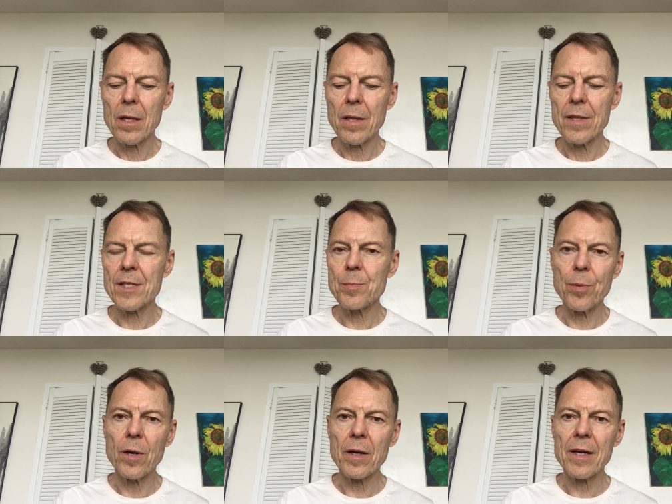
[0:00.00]
this
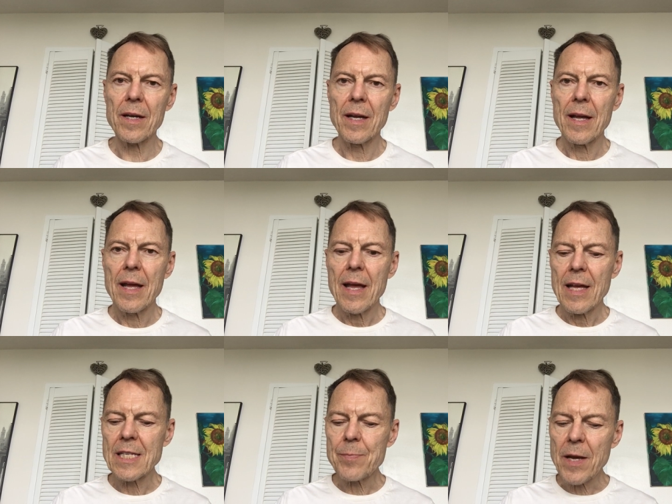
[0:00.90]
book,
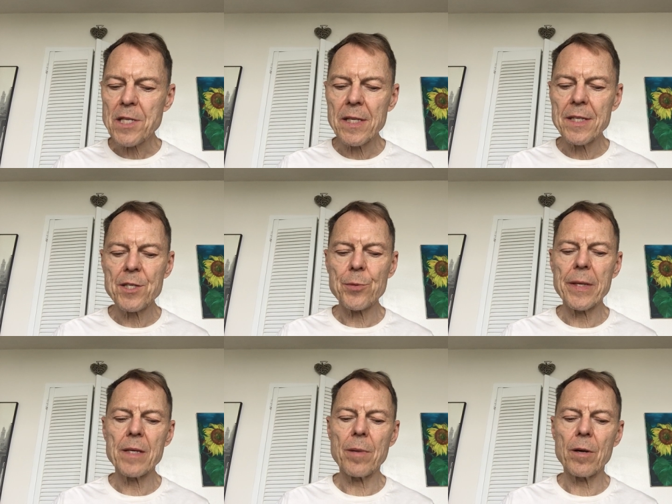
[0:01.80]
especially to
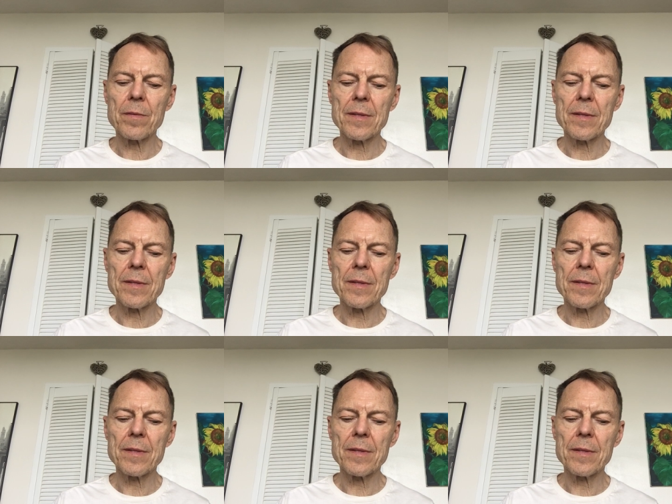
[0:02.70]
read about